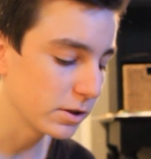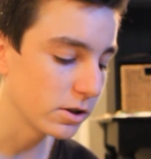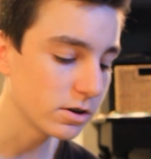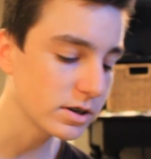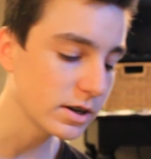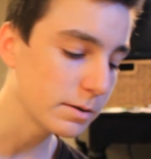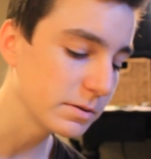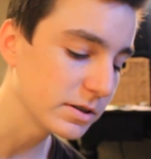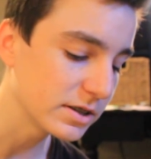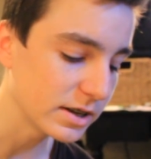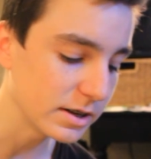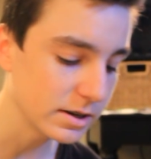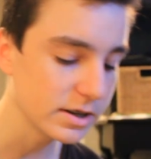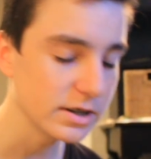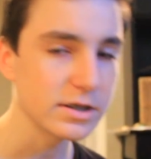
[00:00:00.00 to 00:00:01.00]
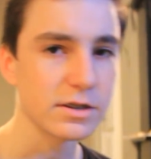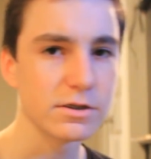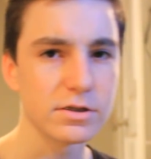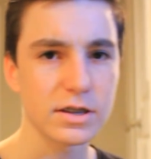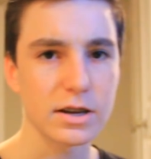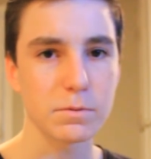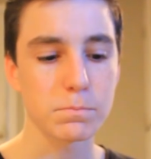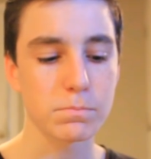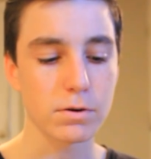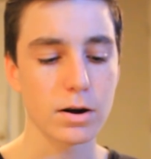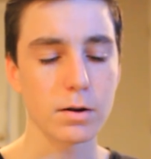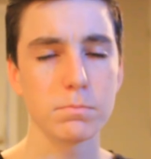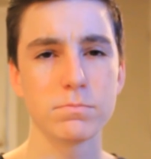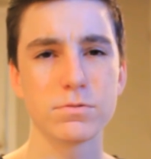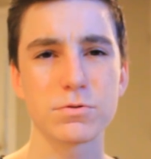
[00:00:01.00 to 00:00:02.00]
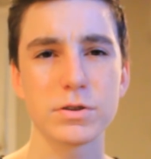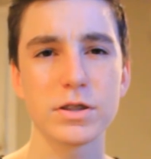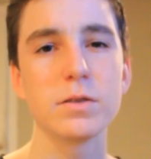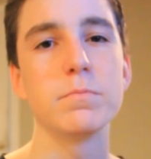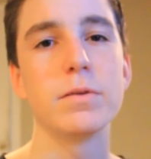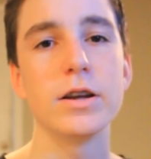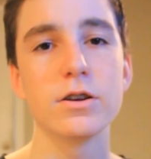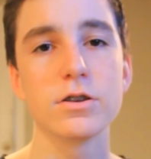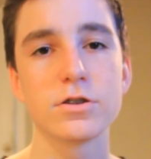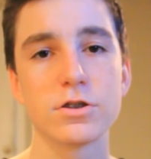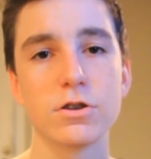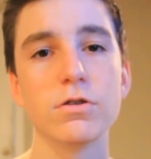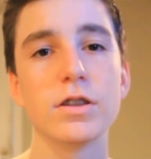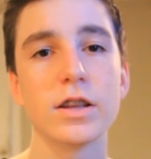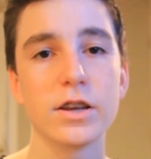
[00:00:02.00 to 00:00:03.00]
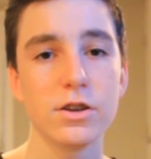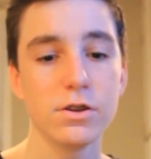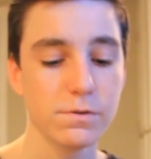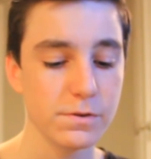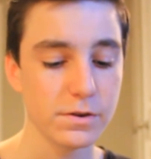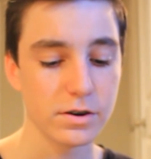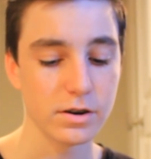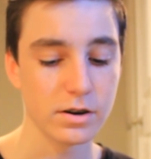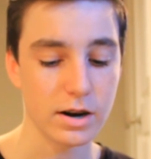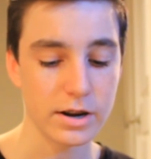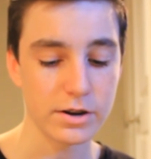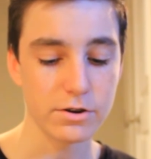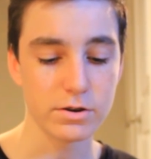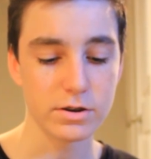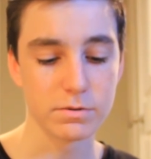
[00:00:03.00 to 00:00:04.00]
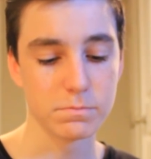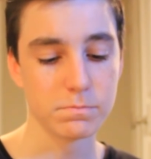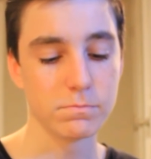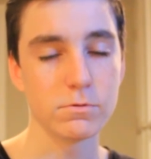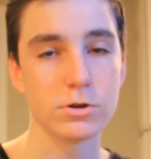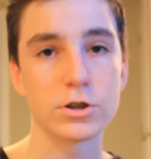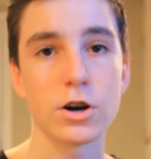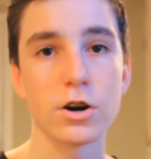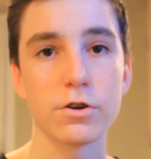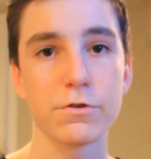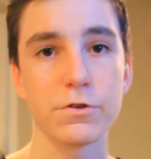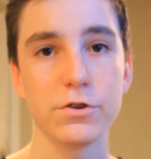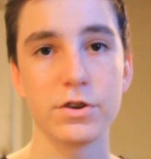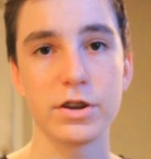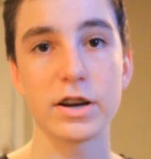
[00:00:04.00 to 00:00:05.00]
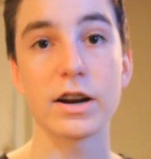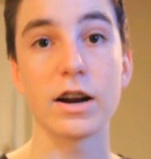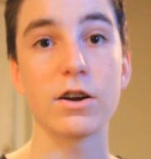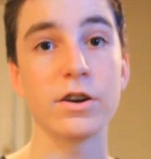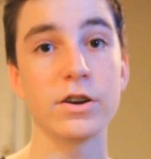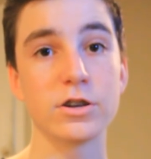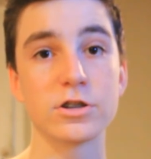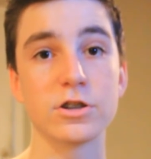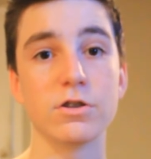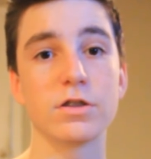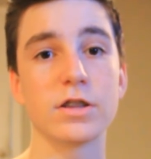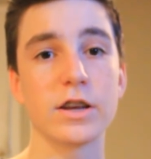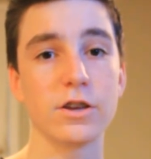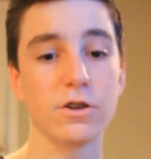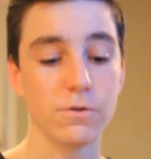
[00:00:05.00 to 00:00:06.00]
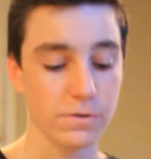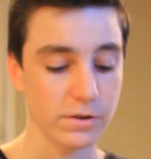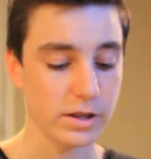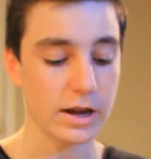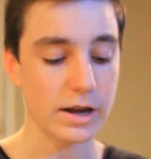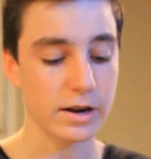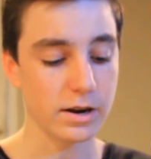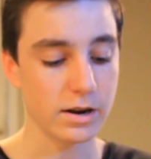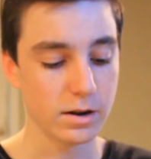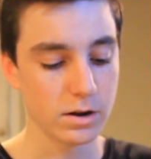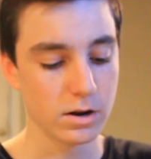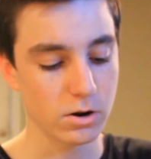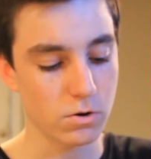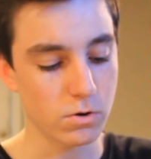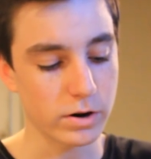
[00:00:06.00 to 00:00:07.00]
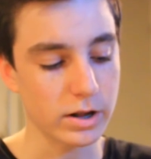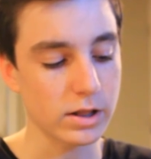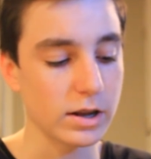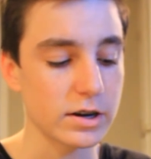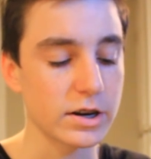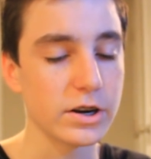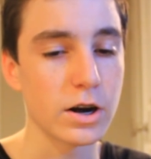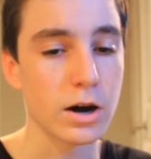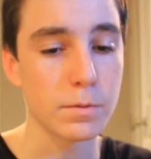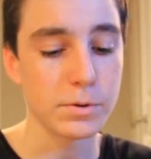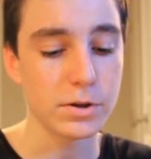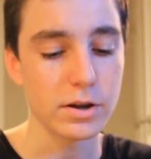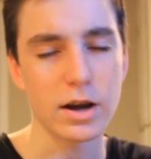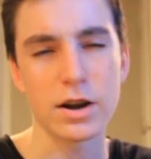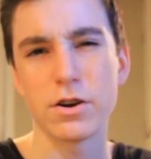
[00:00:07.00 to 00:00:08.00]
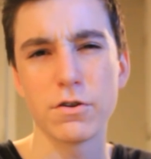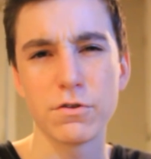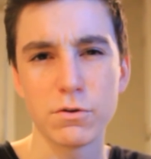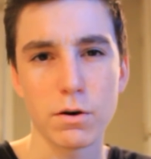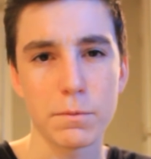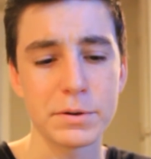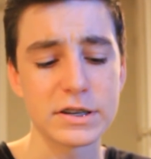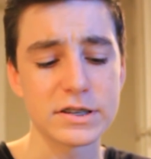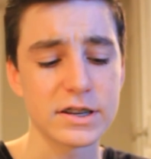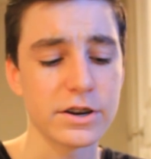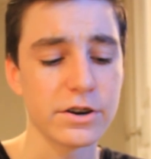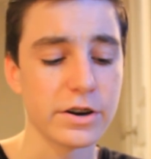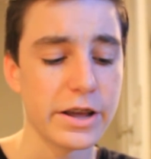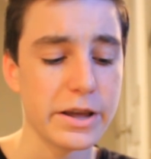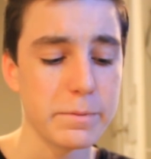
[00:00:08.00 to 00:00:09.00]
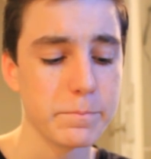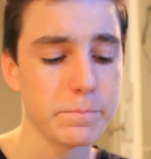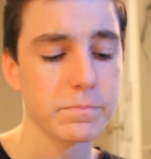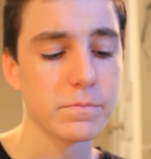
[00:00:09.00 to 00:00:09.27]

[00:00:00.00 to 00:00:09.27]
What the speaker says: long time to send because there was like problems with the mail, so thank you for, I know it was hard for you to get it out here, so thank you for that, Coin Collecting Hobby. I don't know if you want me to say your name.